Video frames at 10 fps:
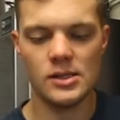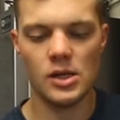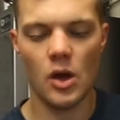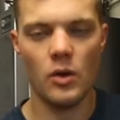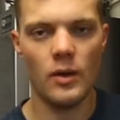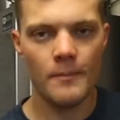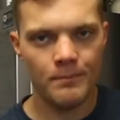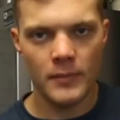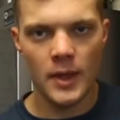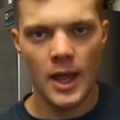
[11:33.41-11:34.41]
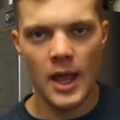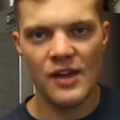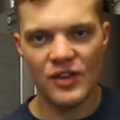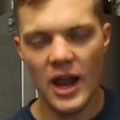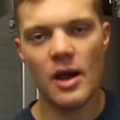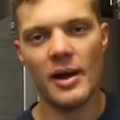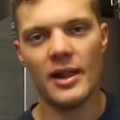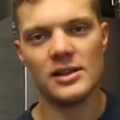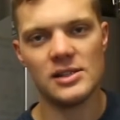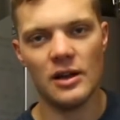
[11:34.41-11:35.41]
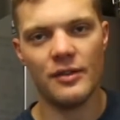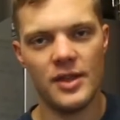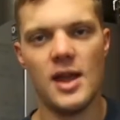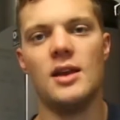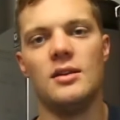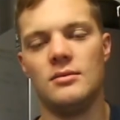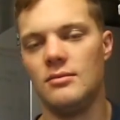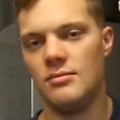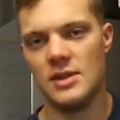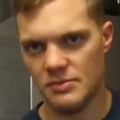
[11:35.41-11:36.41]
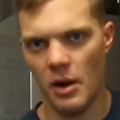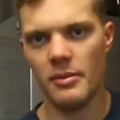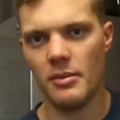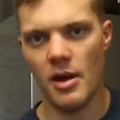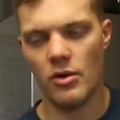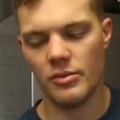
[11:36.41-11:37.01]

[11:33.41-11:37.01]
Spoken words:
So if you care about that stuff, then this might be a better